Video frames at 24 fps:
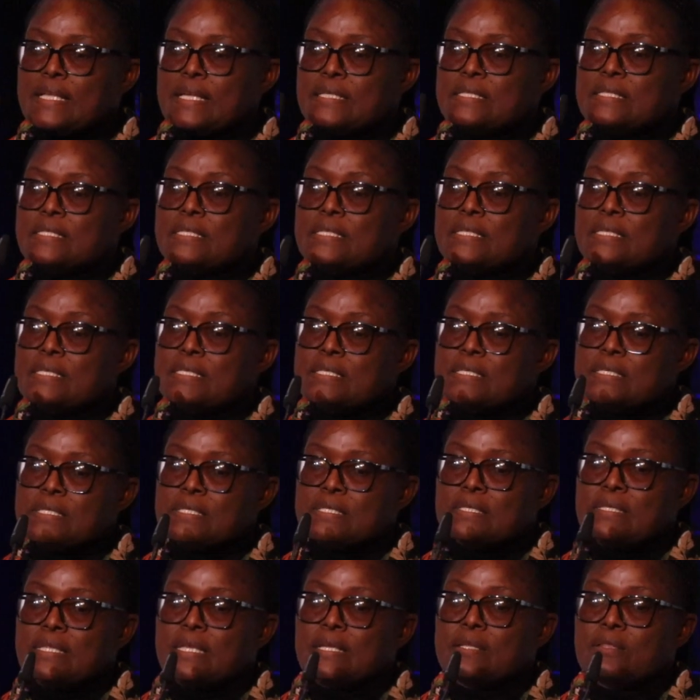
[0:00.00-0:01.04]
that
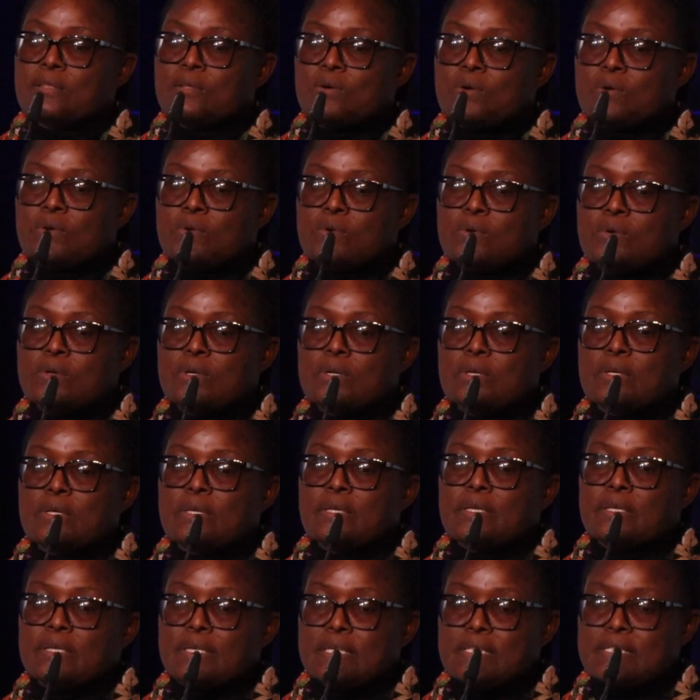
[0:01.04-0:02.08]
since the law
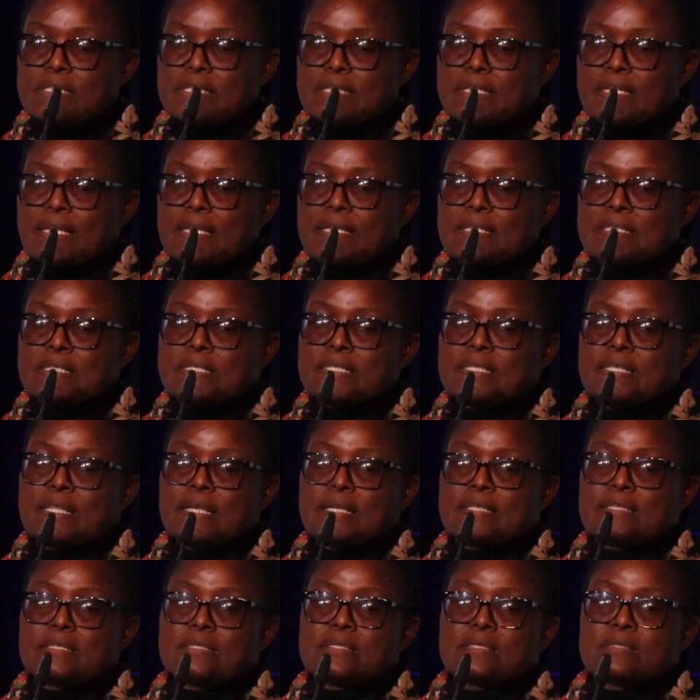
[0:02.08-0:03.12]
indicates
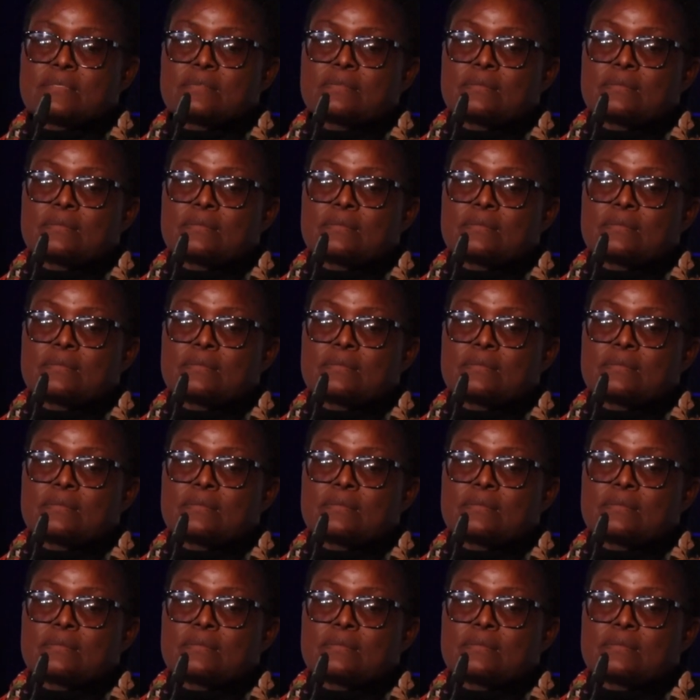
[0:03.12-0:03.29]
that